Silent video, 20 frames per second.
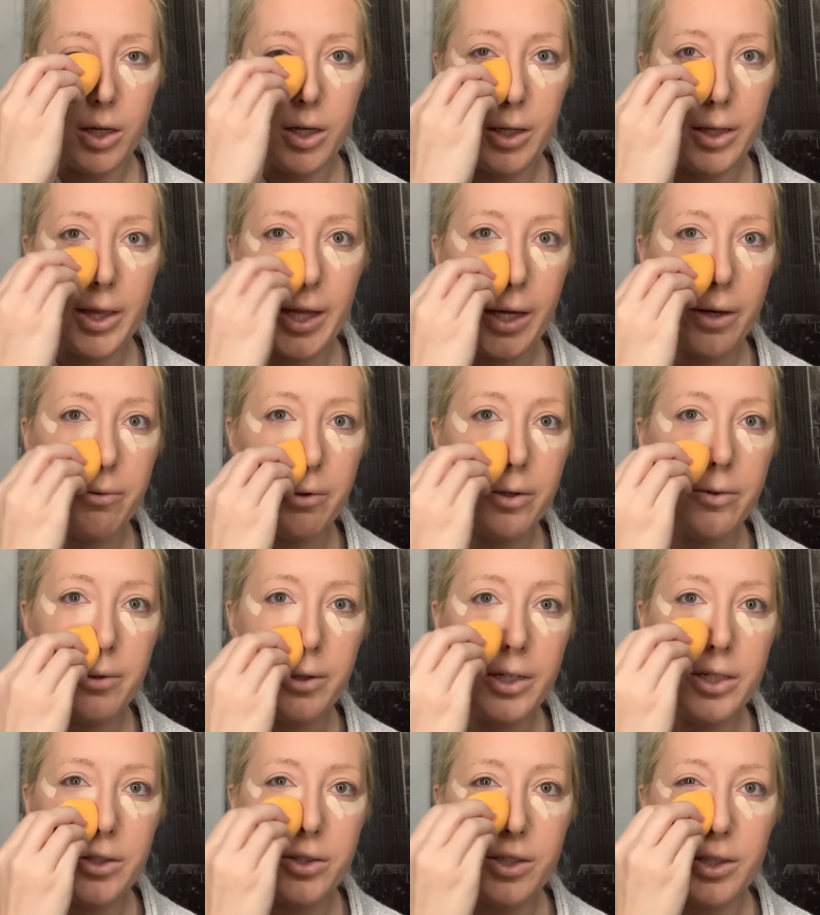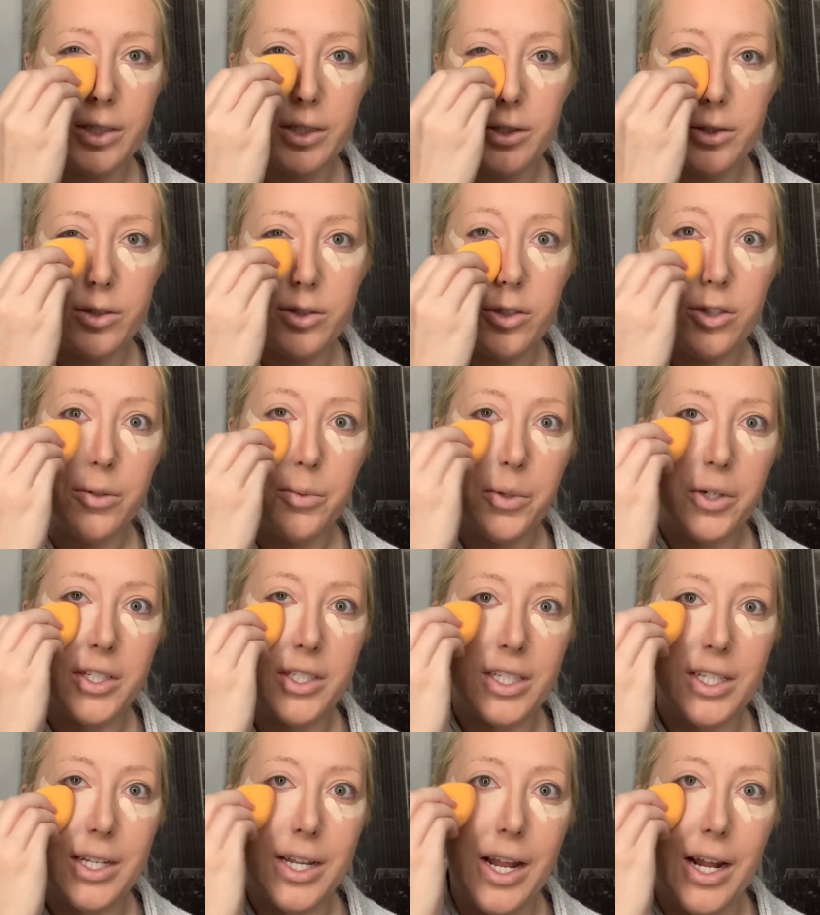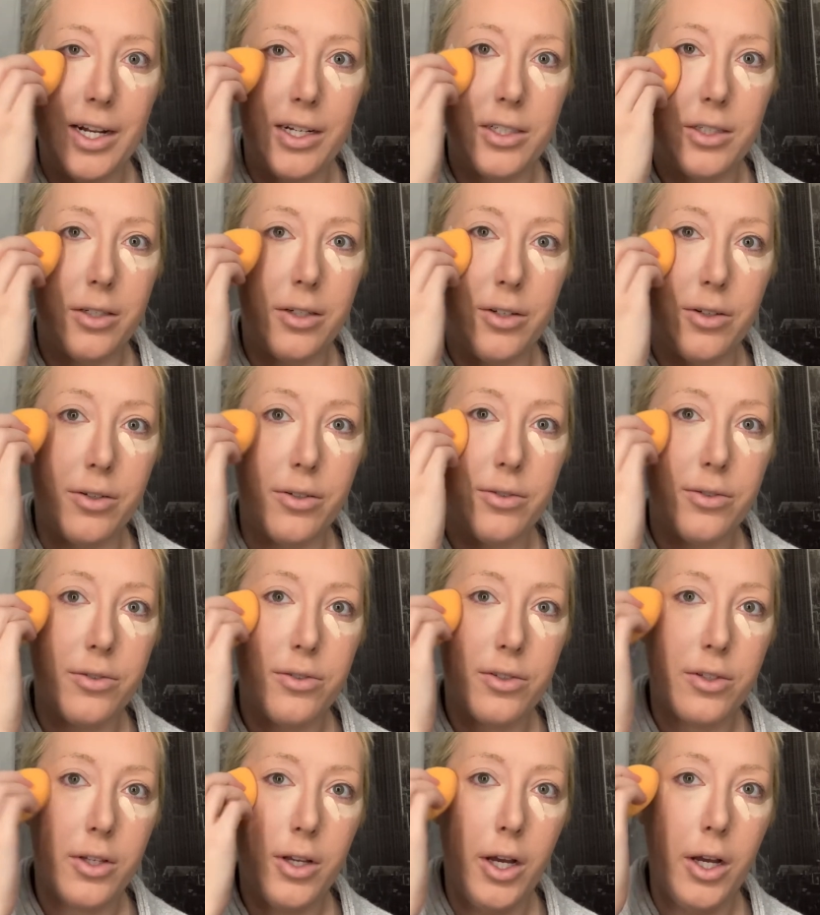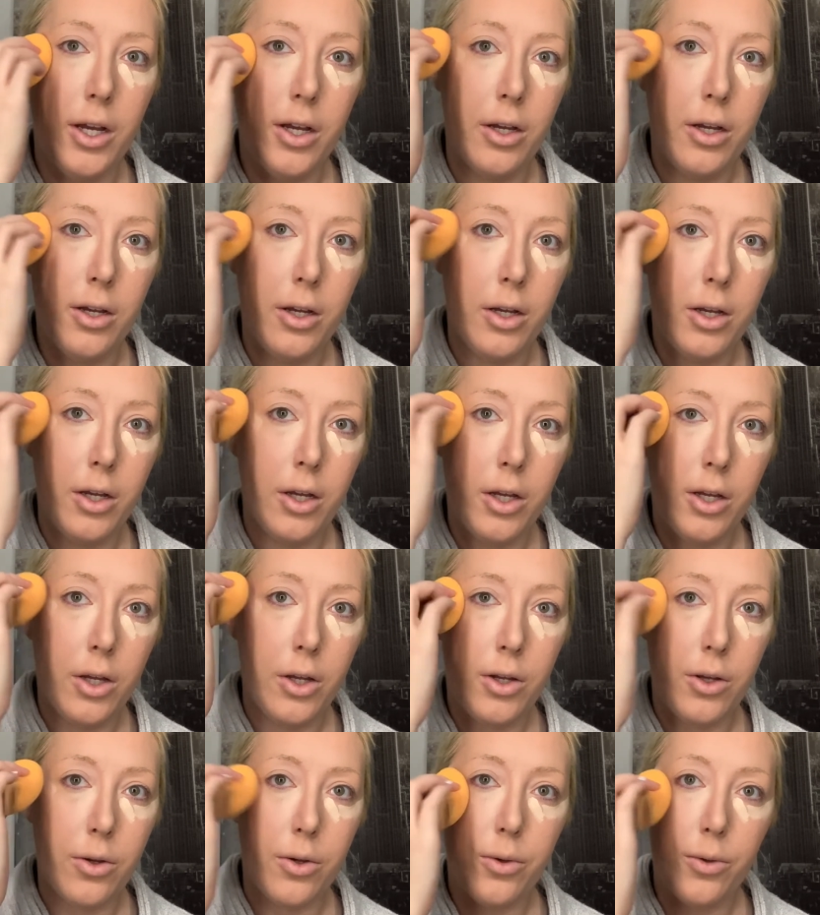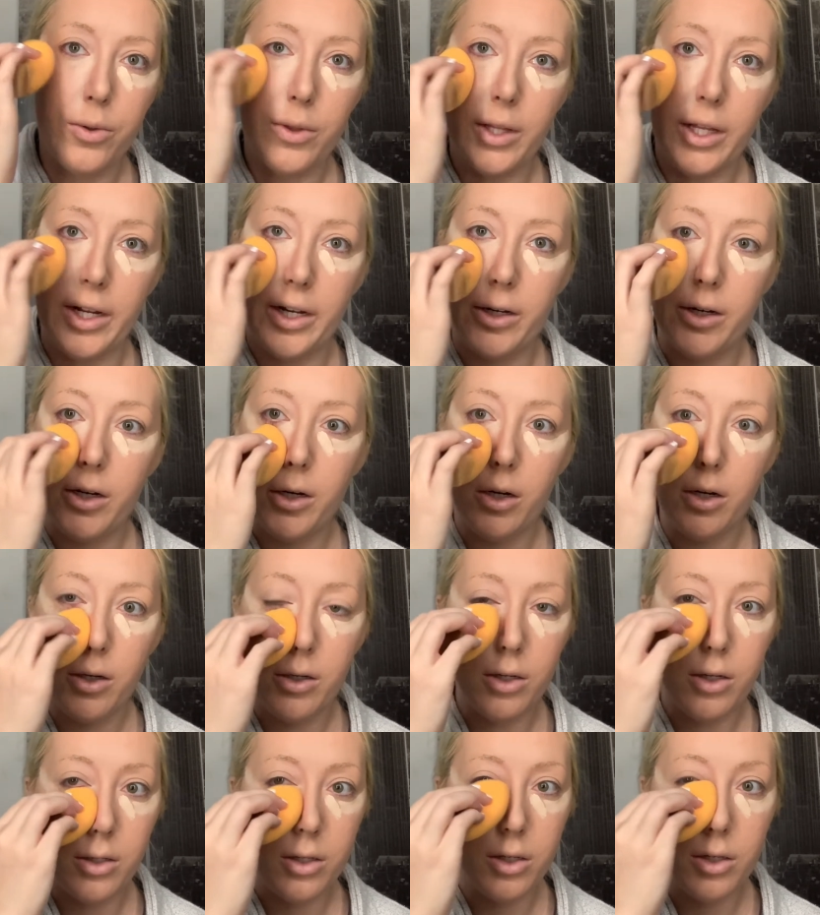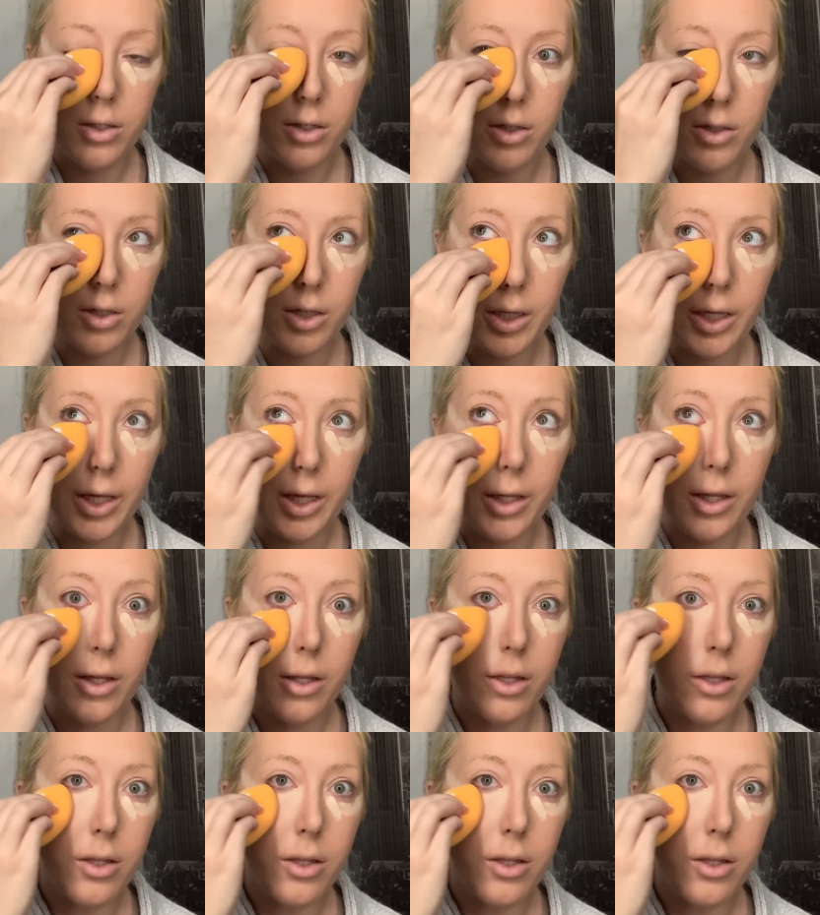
That way we can do like a super snatched nose later. Okay,